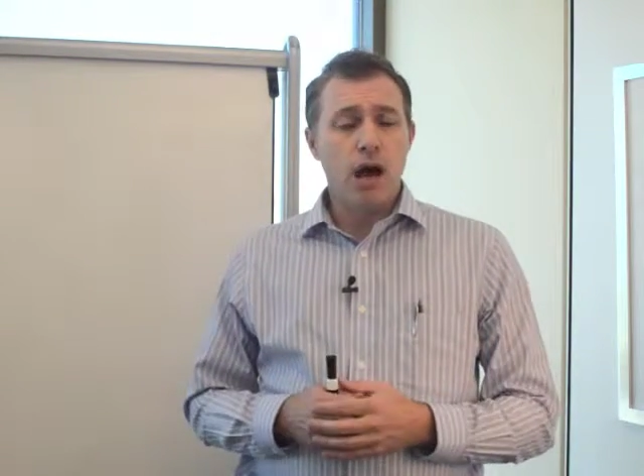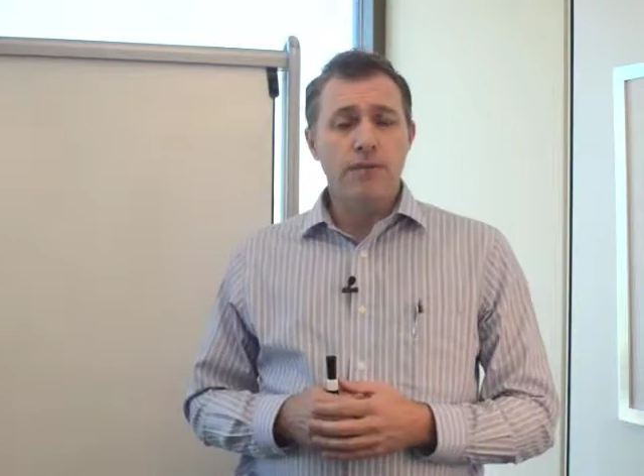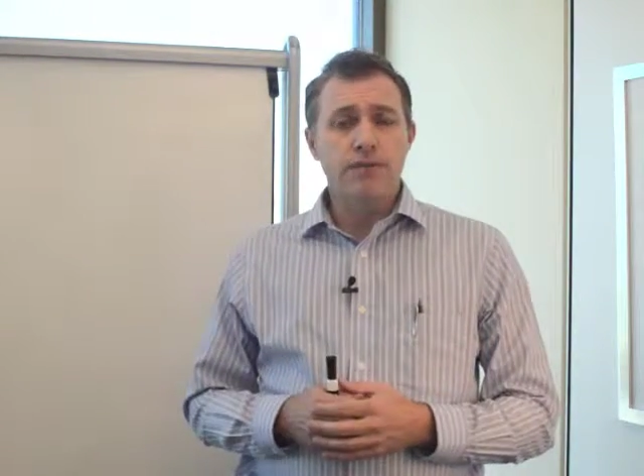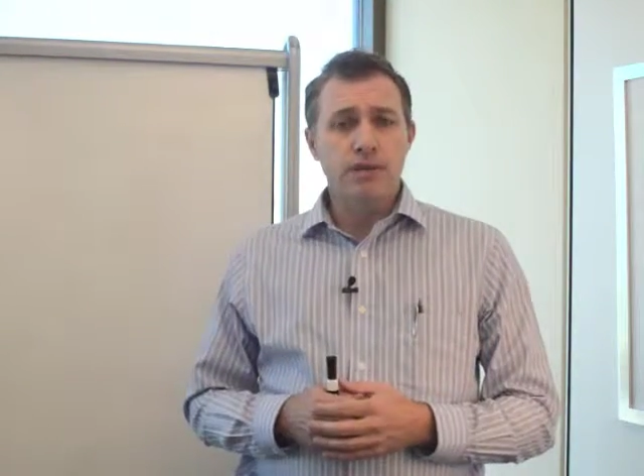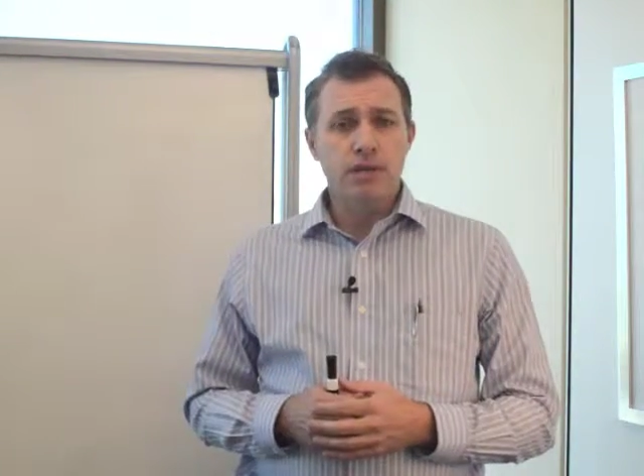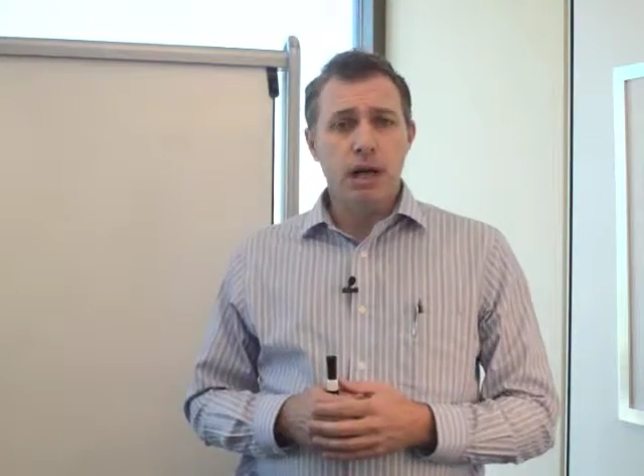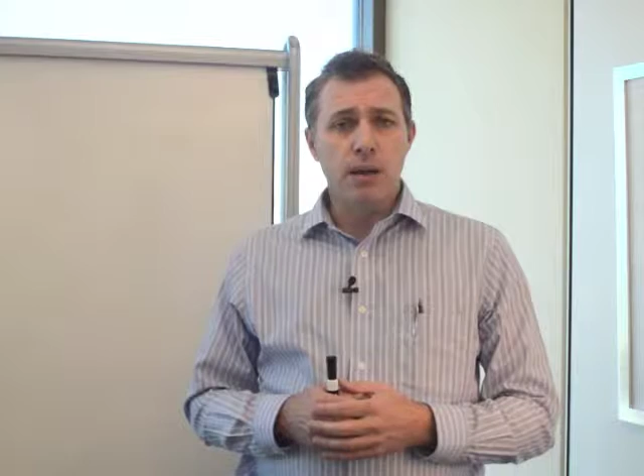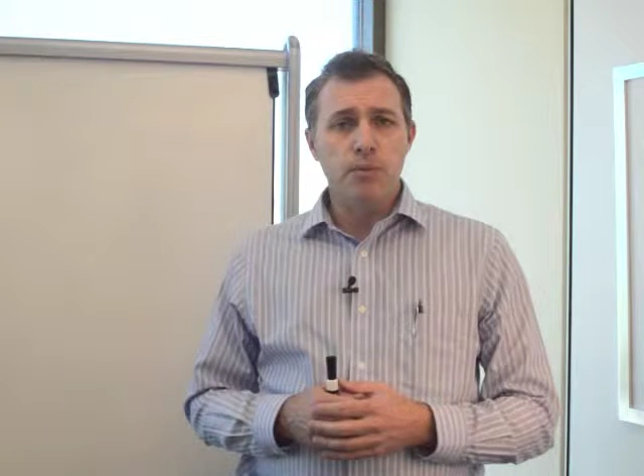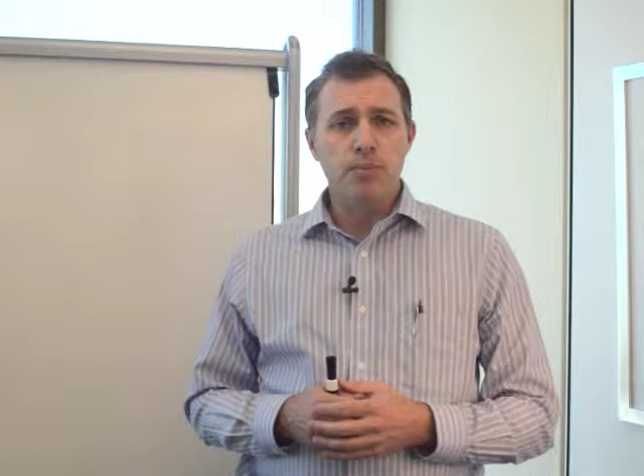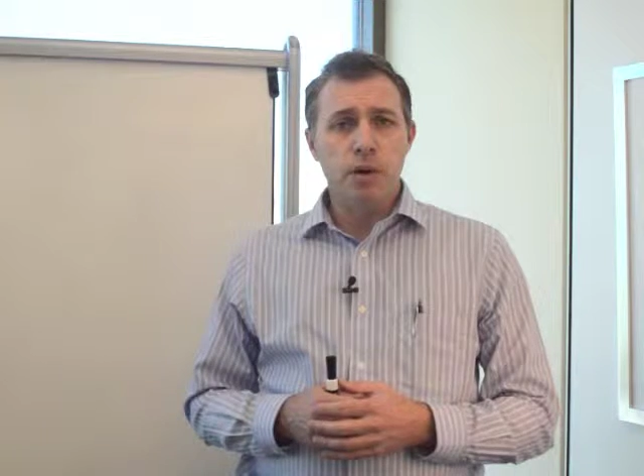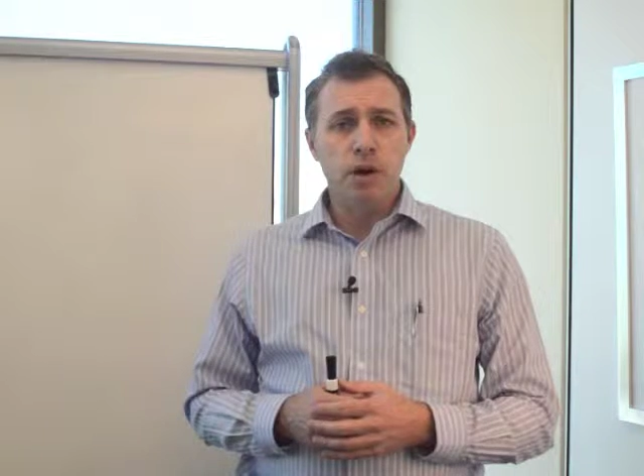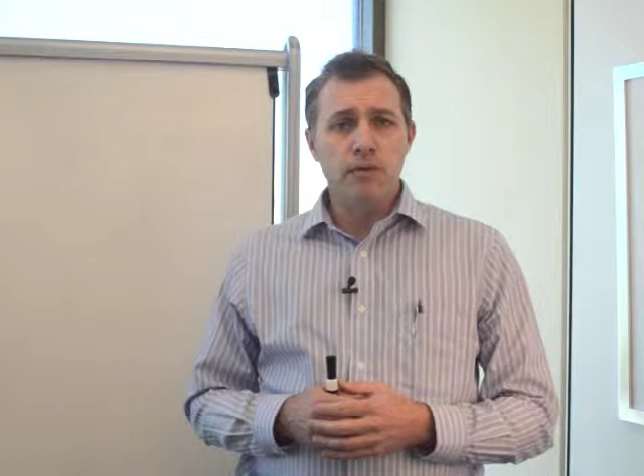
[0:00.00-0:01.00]

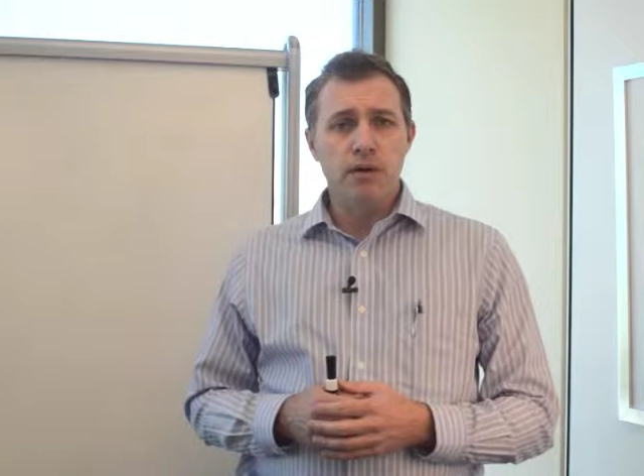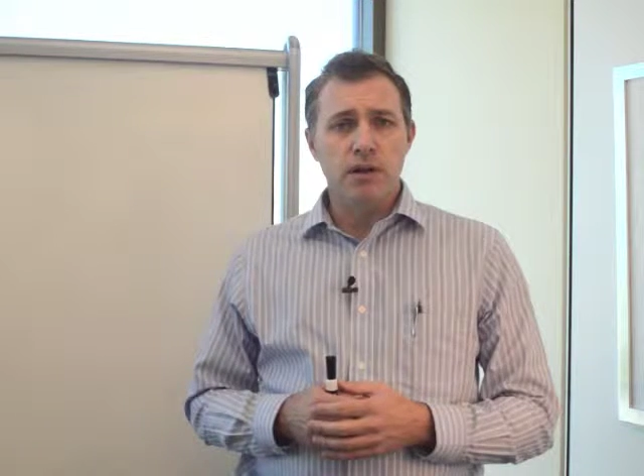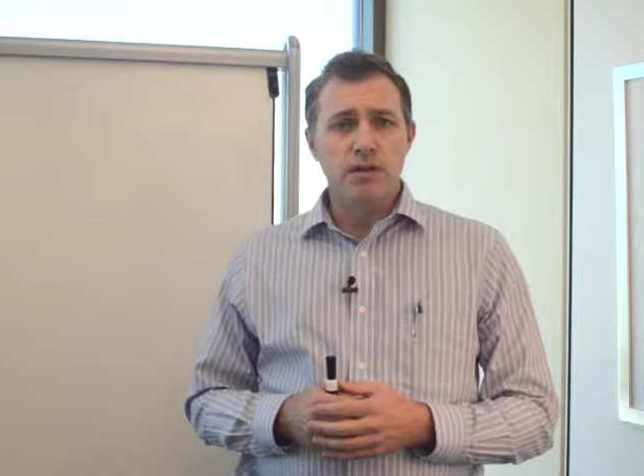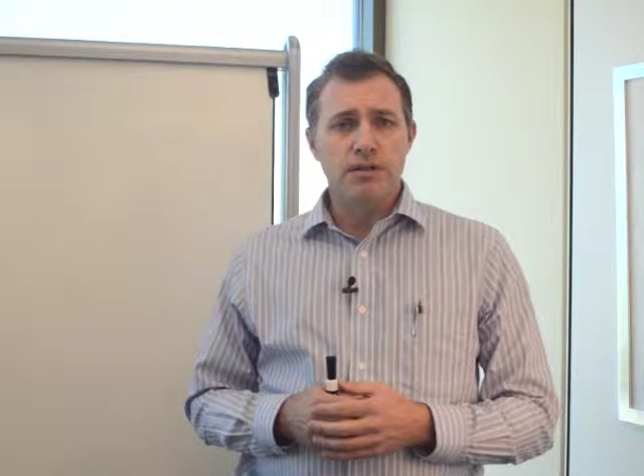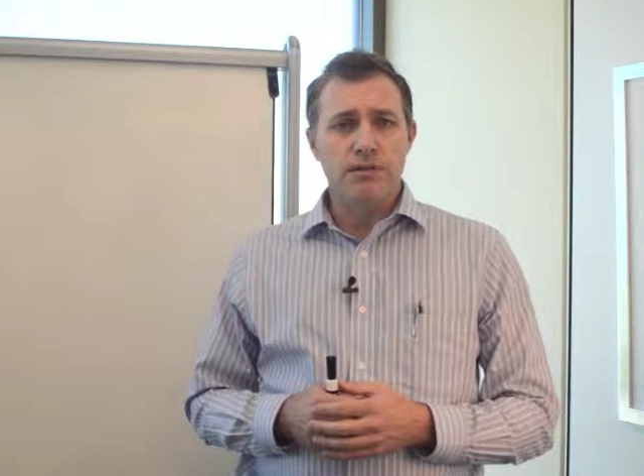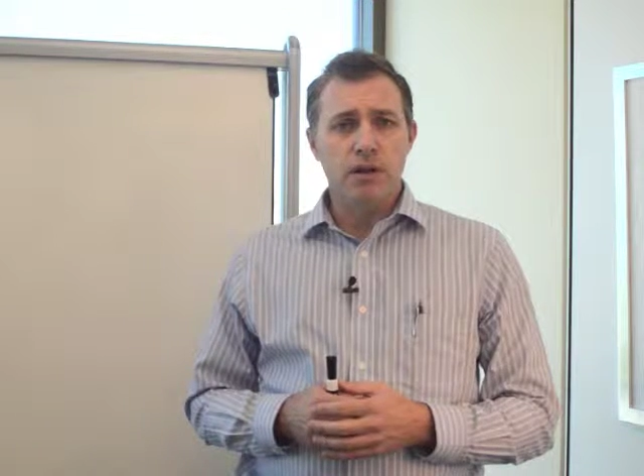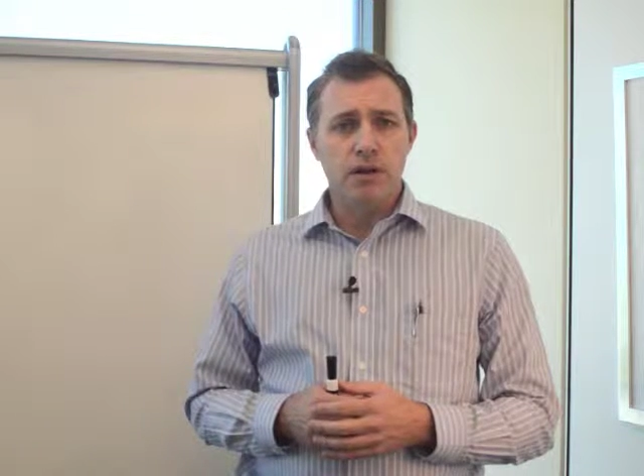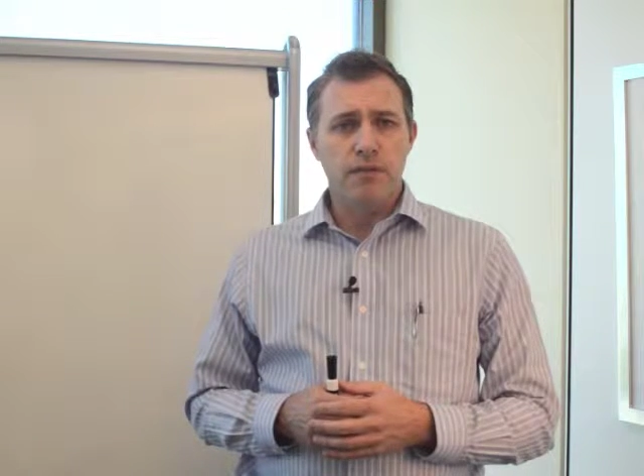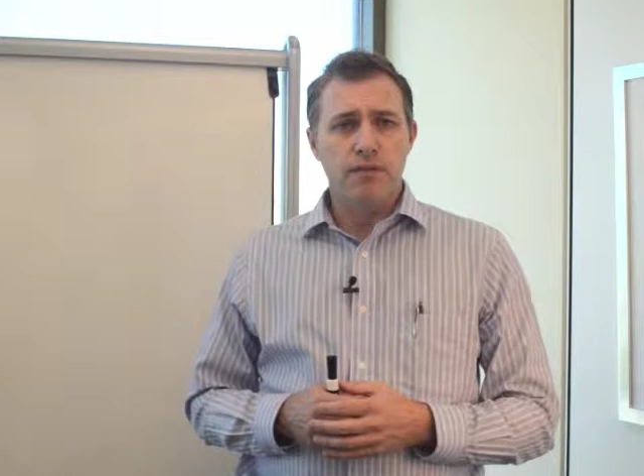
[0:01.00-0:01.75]
oftentimes part of an